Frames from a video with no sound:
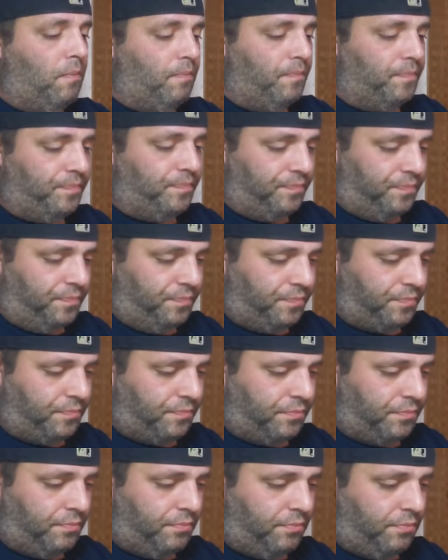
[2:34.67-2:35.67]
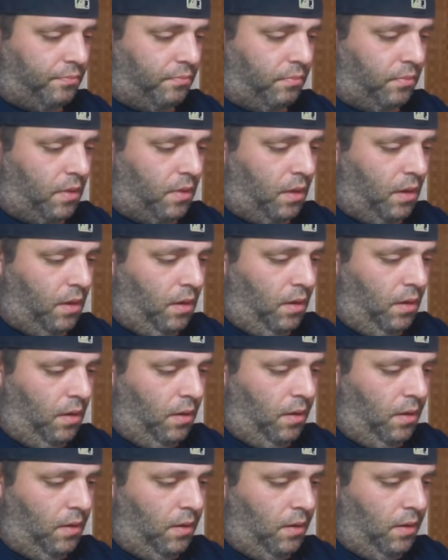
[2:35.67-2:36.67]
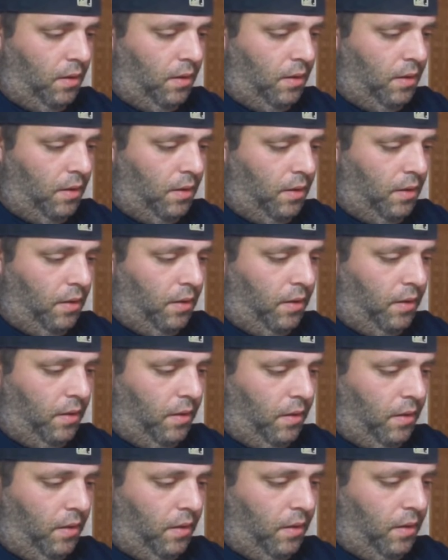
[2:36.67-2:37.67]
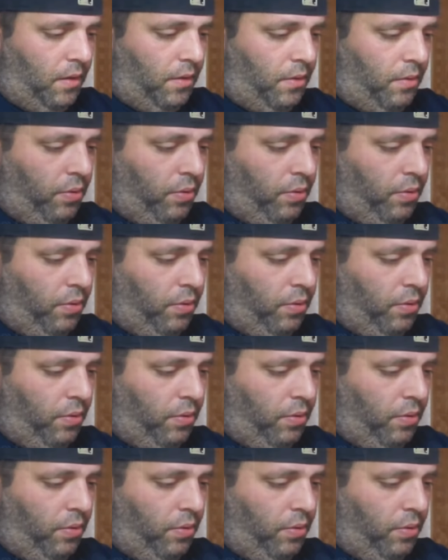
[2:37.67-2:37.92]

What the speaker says: [no speech]